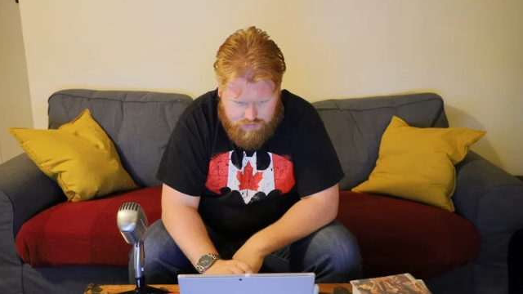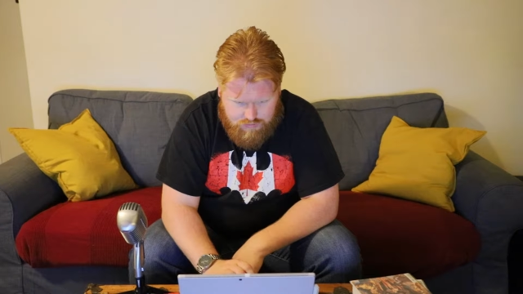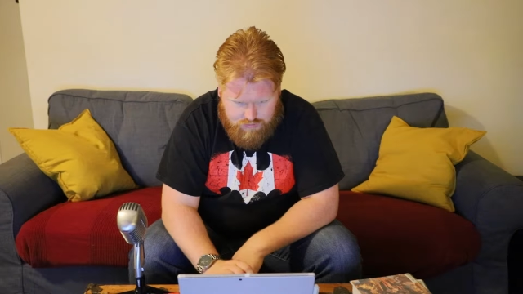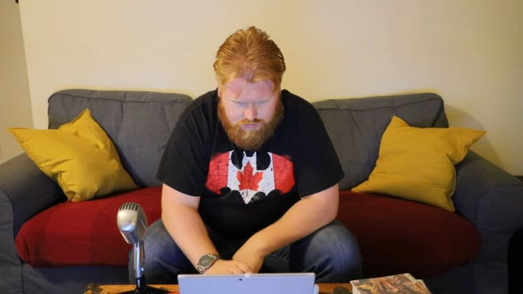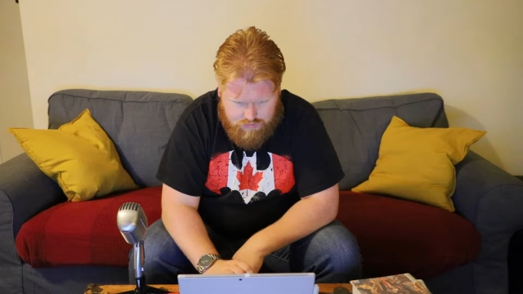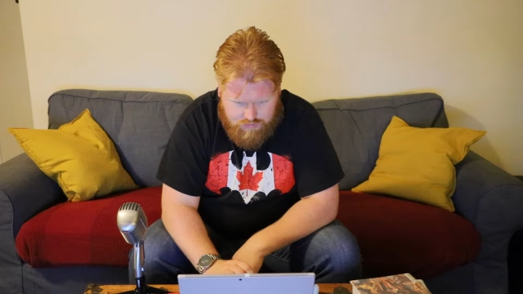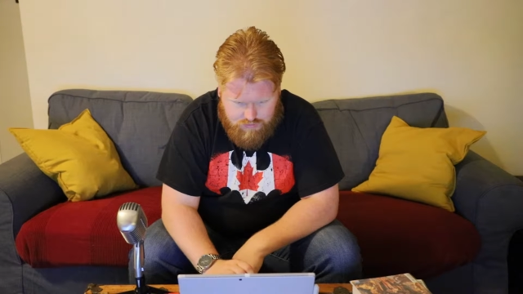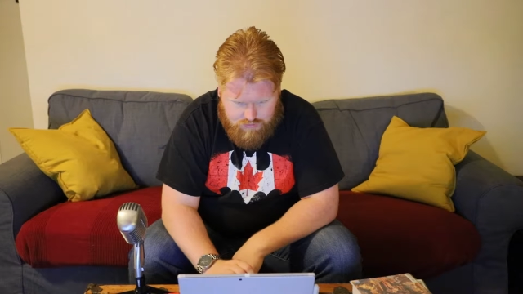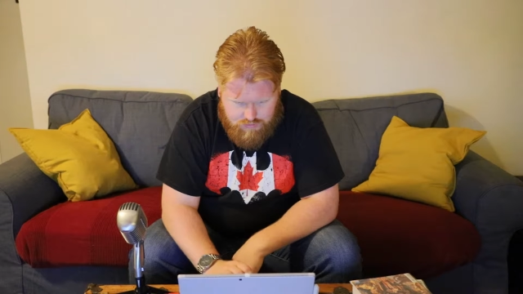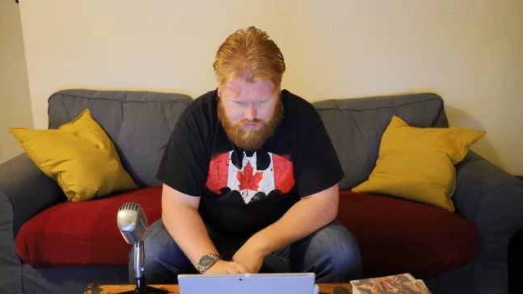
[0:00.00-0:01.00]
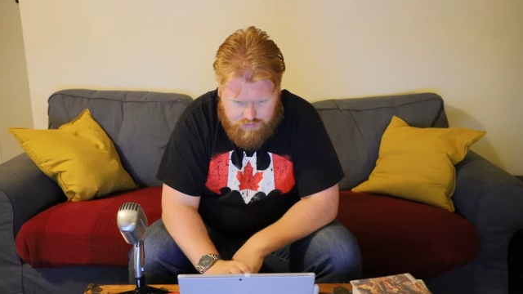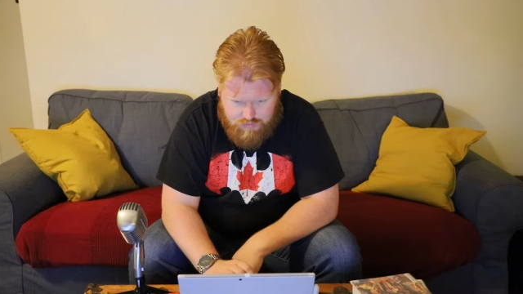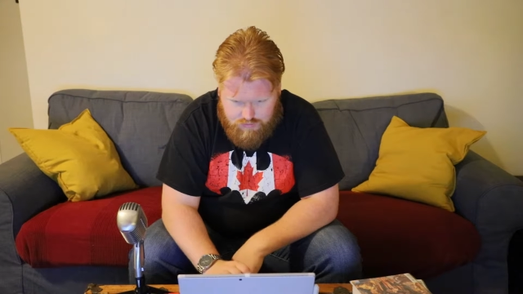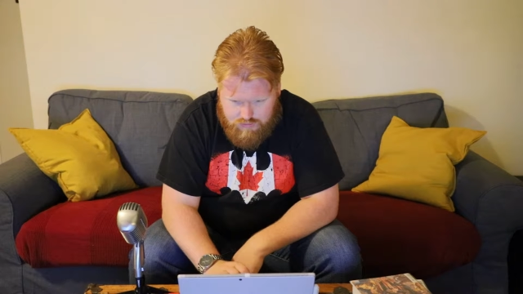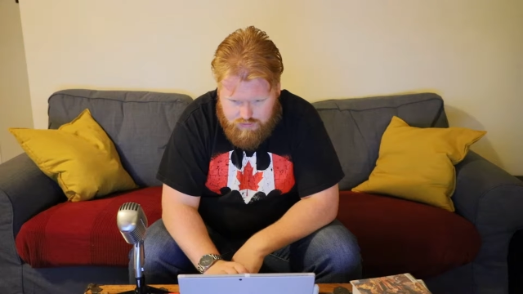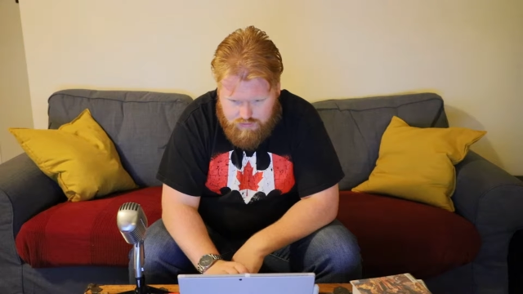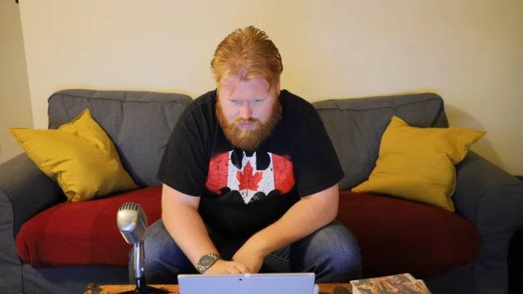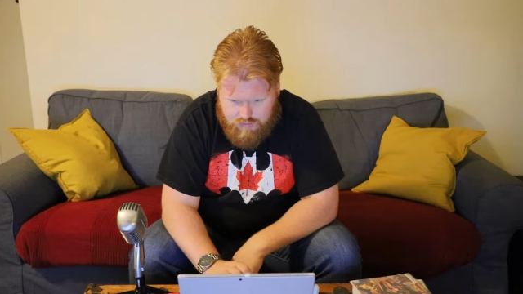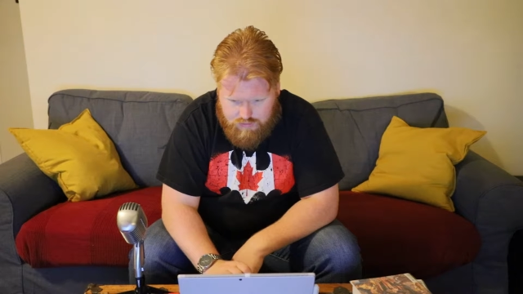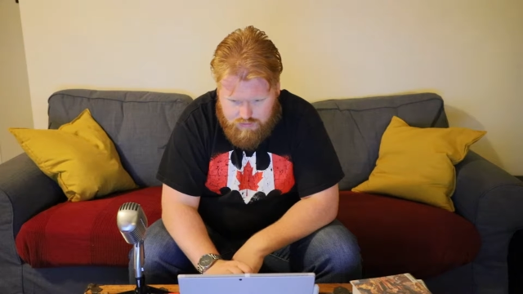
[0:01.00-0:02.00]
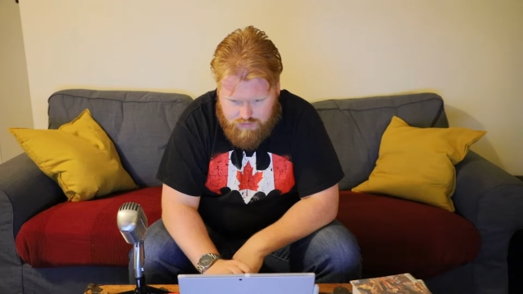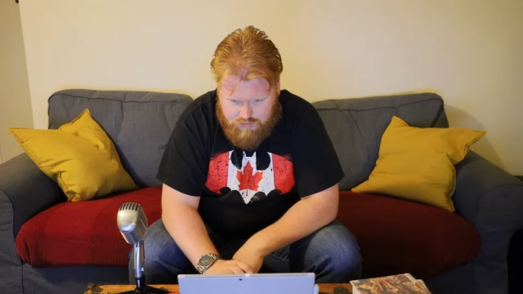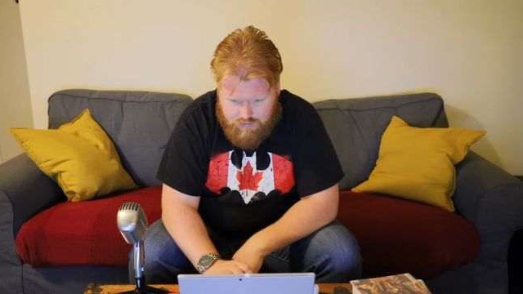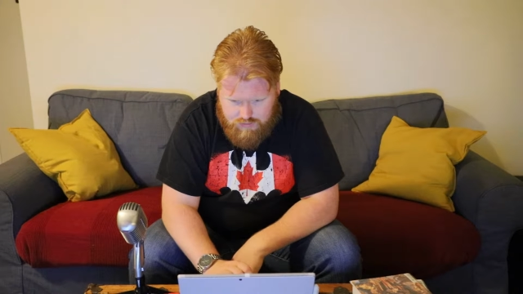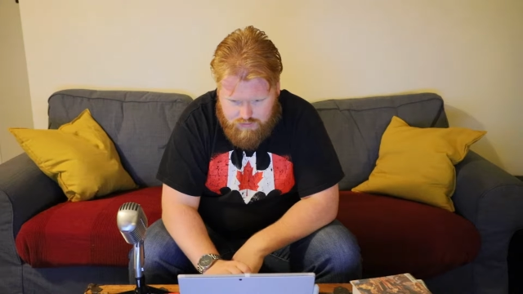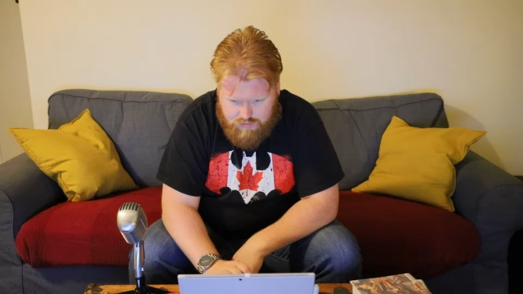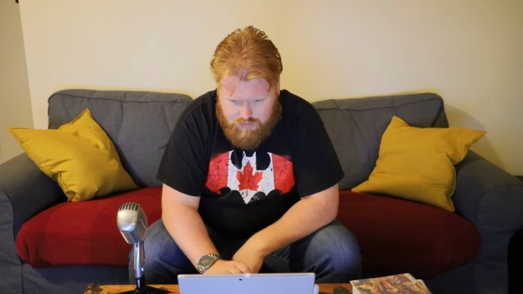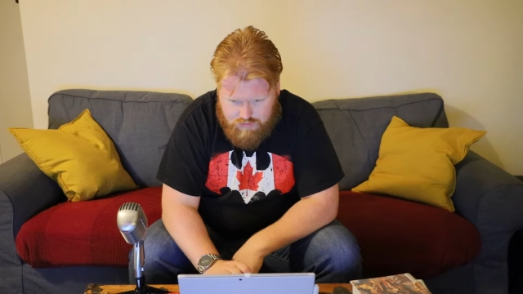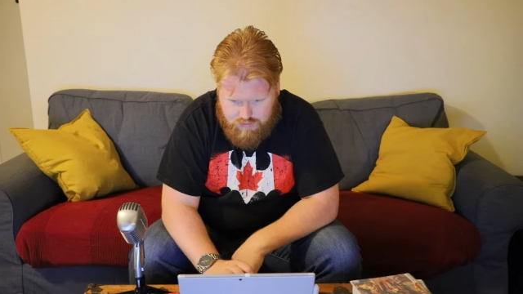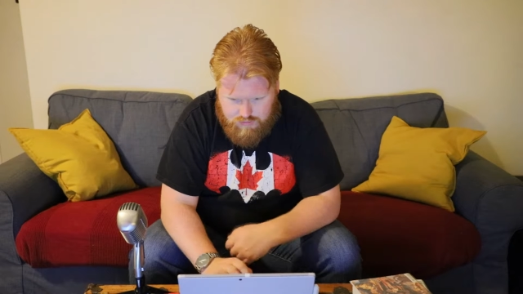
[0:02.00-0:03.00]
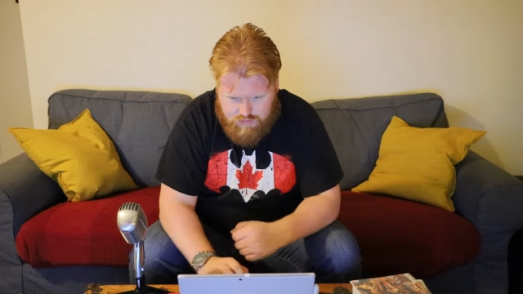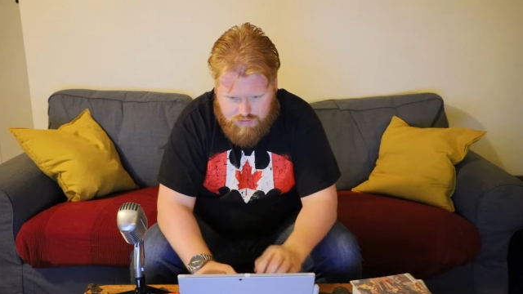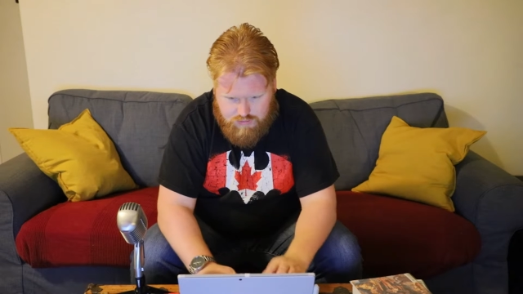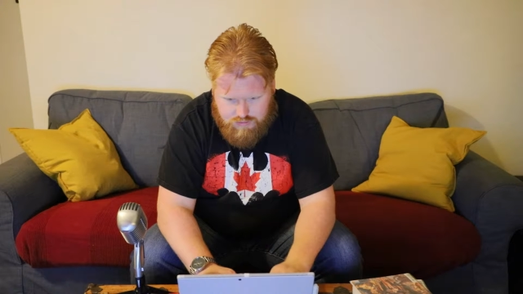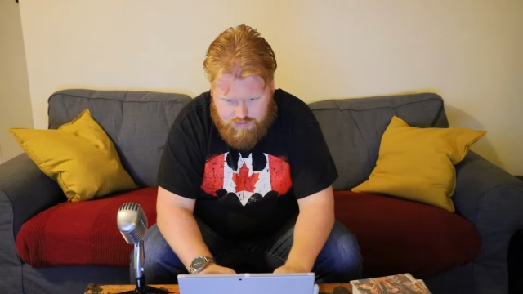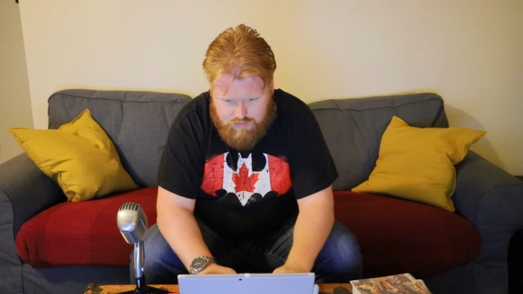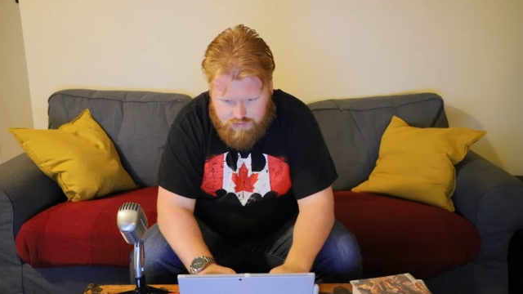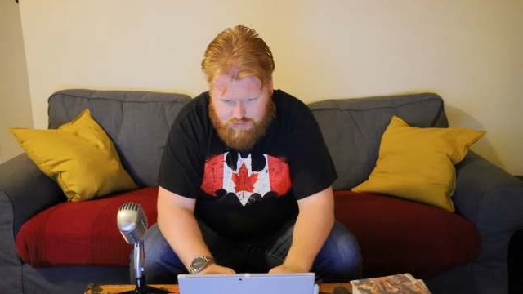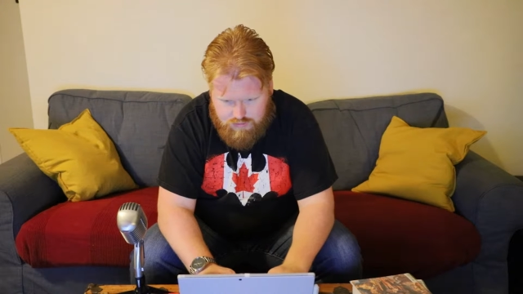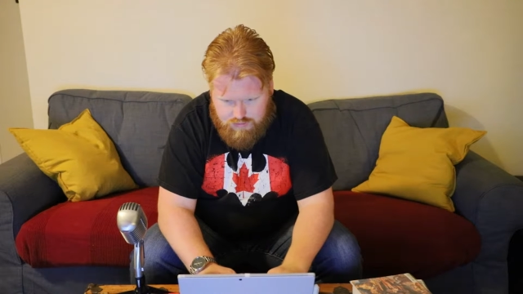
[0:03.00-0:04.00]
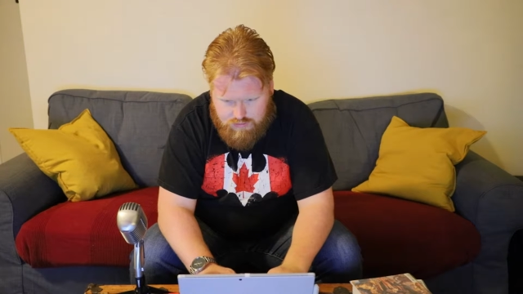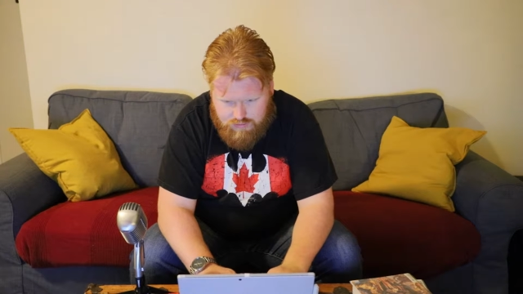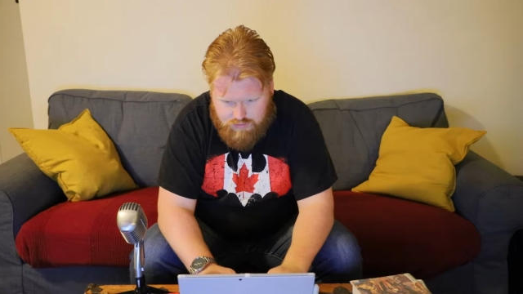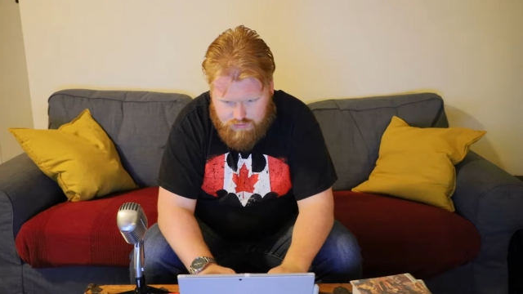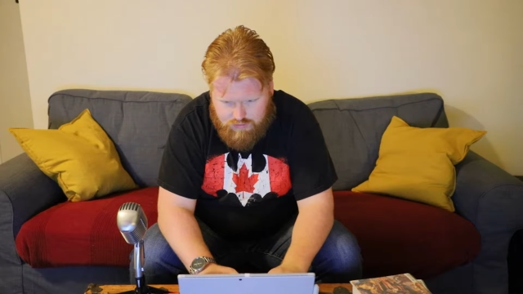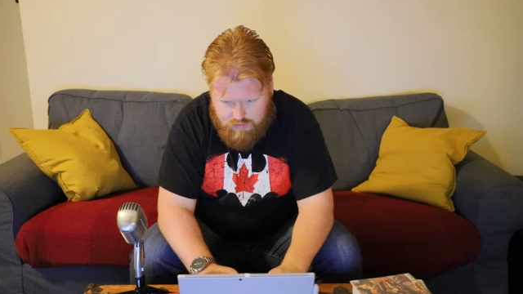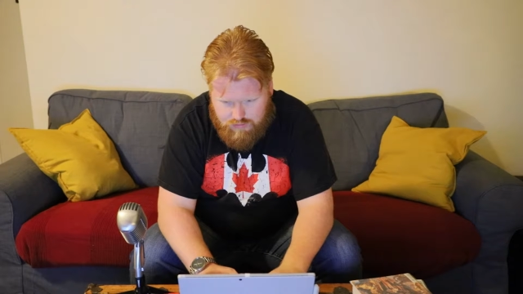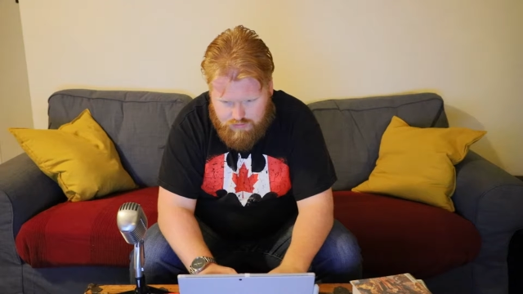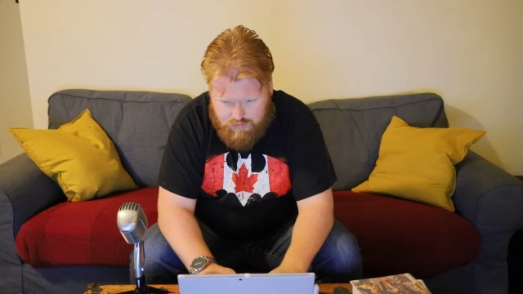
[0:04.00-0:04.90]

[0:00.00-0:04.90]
(no one is talking)